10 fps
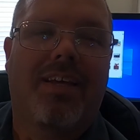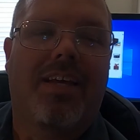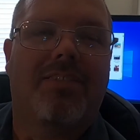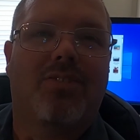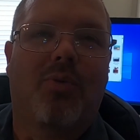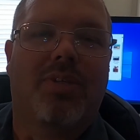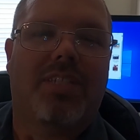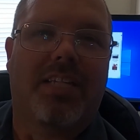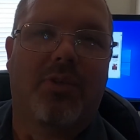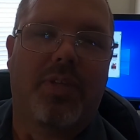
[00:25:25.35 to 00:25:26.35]
And so once
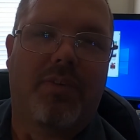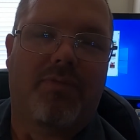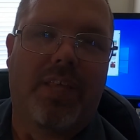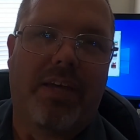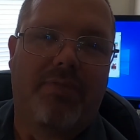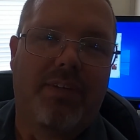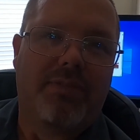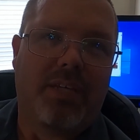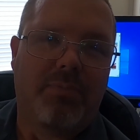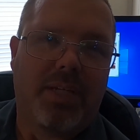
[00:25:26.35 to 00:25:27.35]
I do that
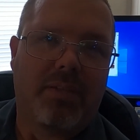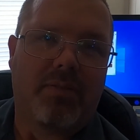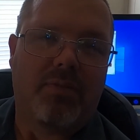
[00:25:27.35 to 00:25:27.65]
15-minute